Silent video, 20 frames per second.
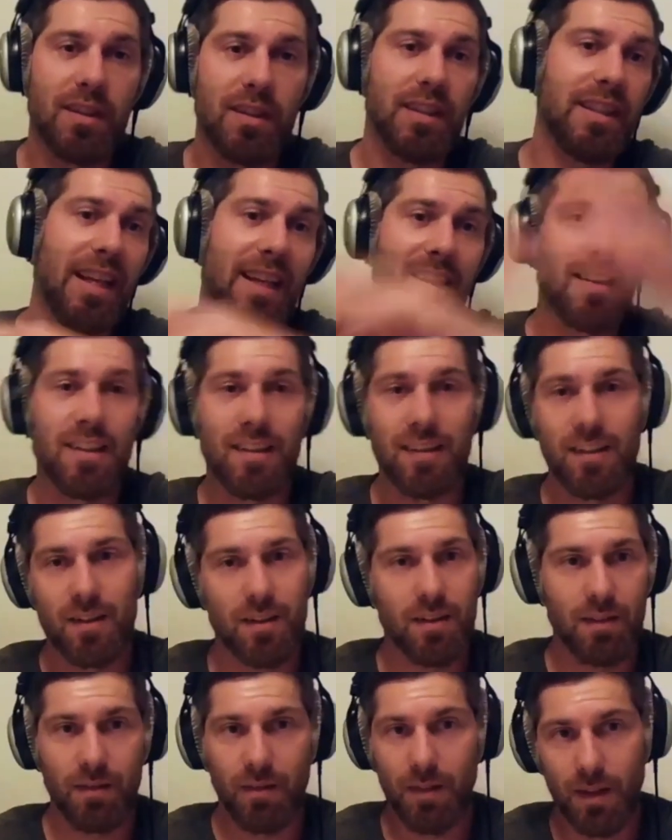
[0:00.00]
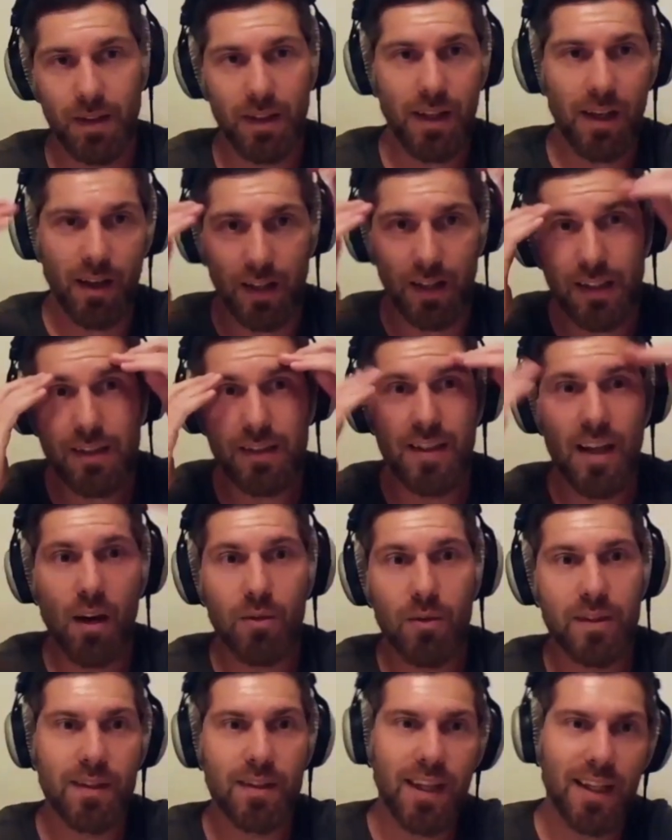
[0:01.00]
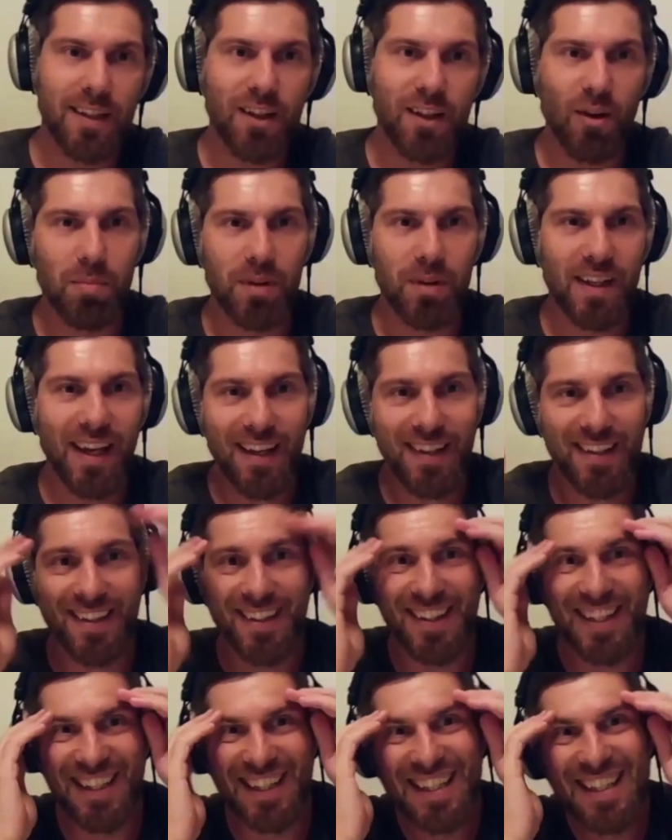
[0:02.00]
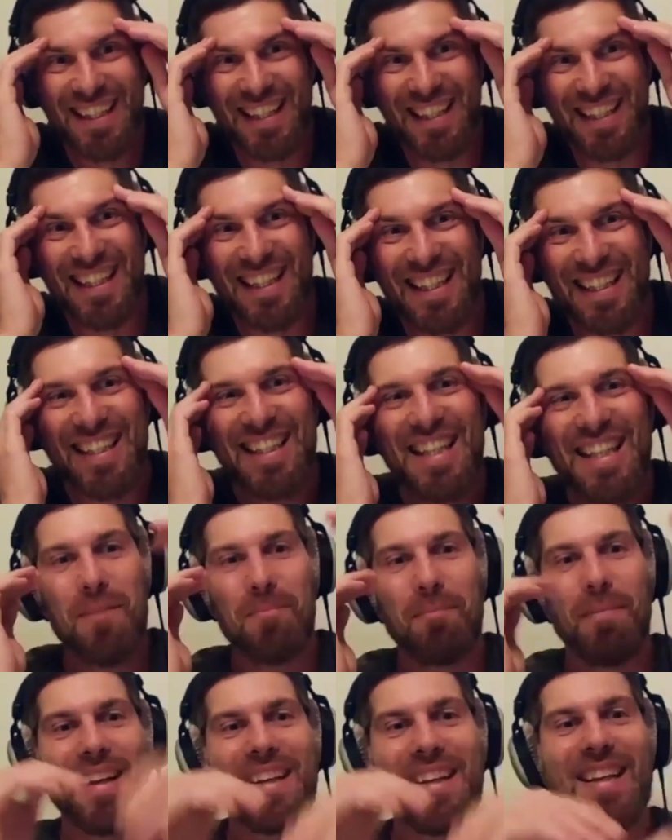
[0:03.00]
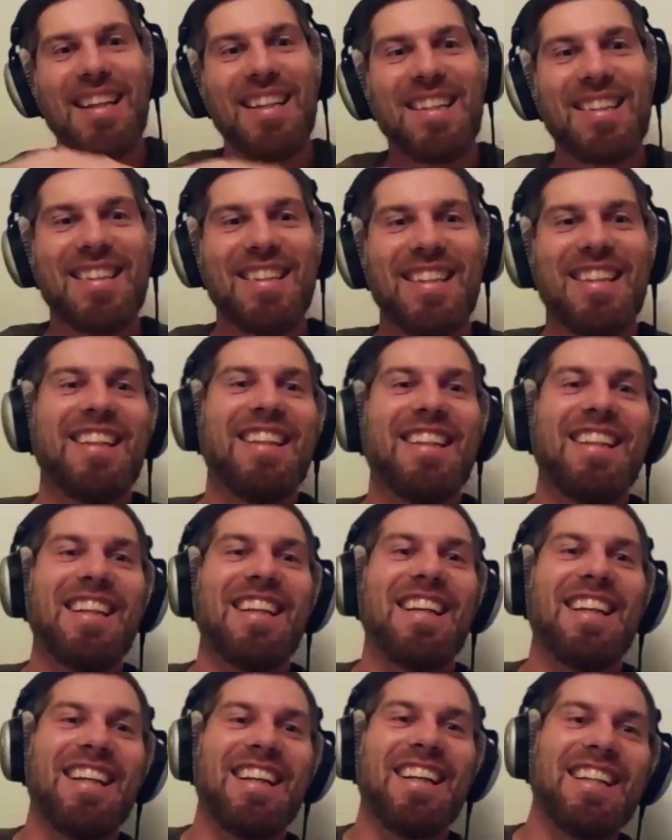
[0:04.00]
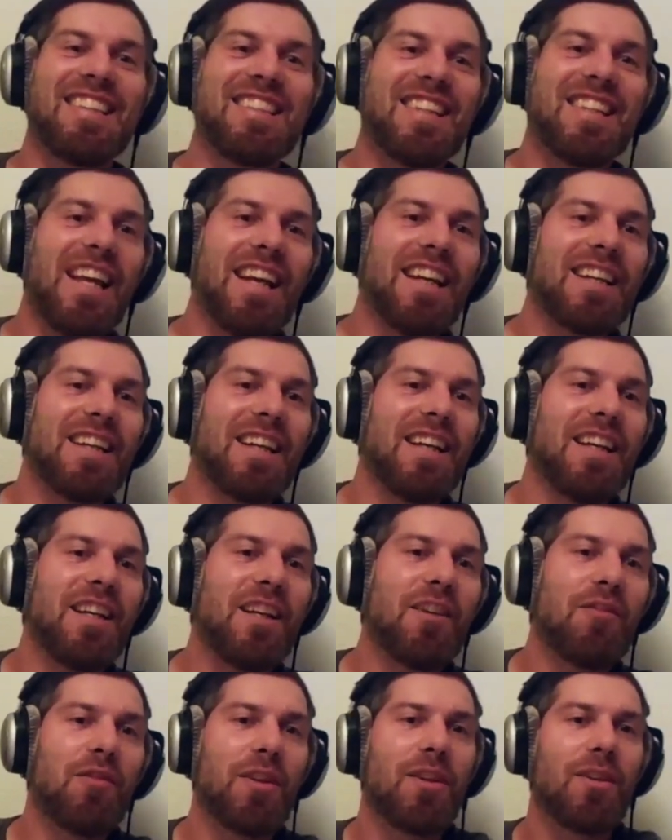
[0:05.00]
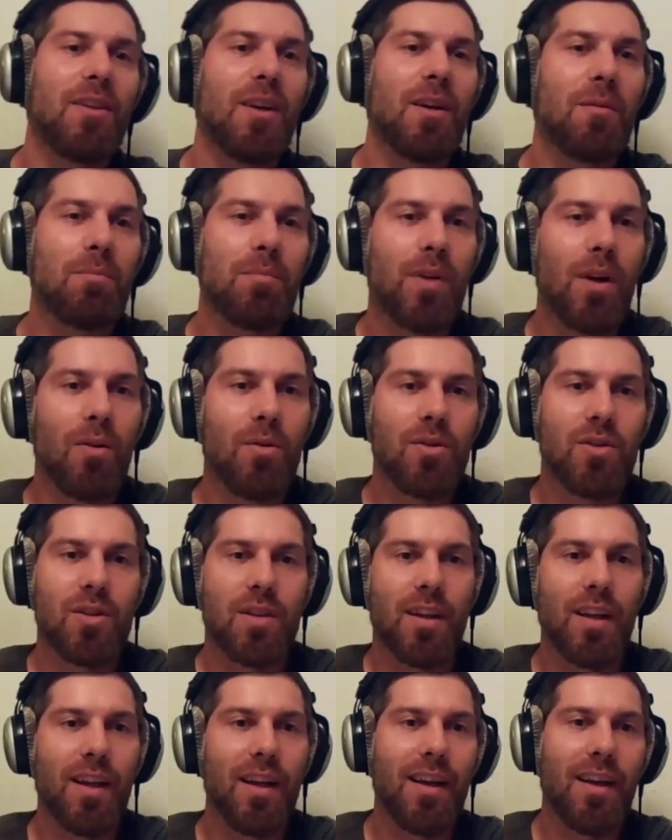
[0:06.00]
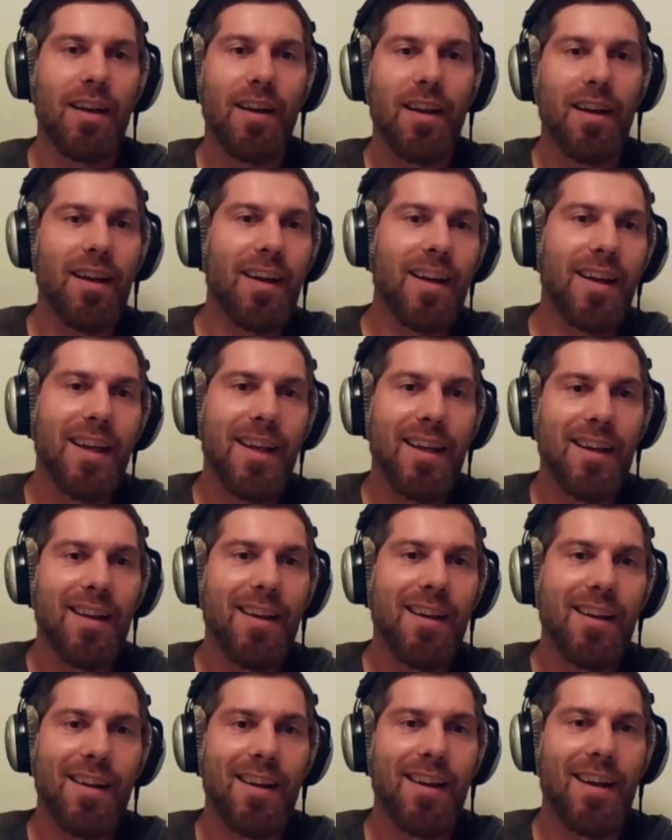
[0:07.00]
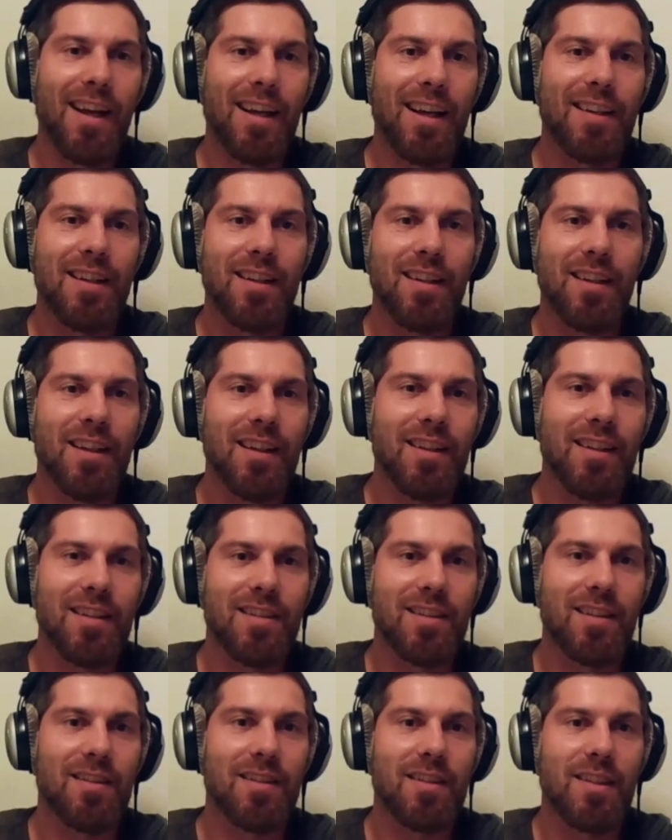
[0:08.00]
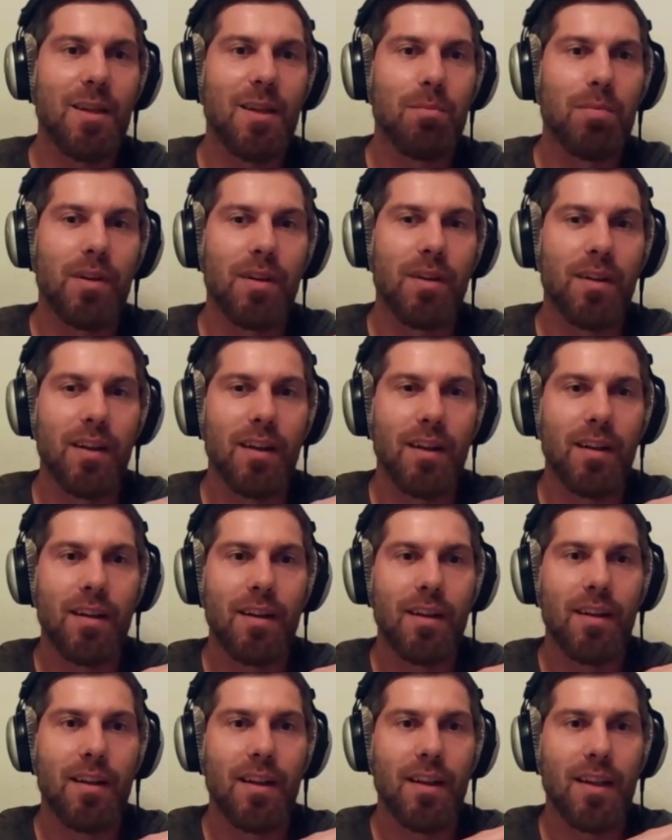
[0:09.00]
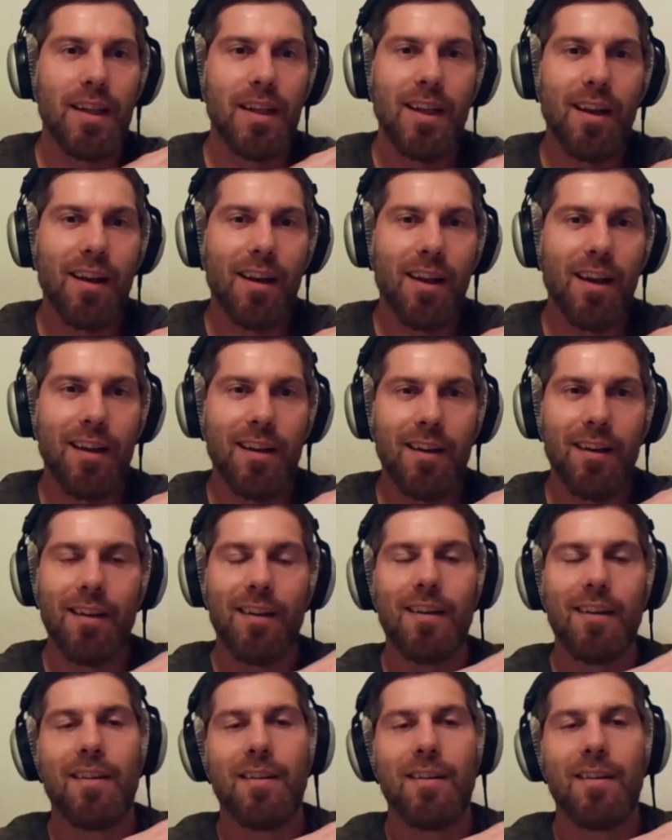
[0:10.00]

That's now it's getting complicated, but it's like if you approach a hill and it's a steeper incline,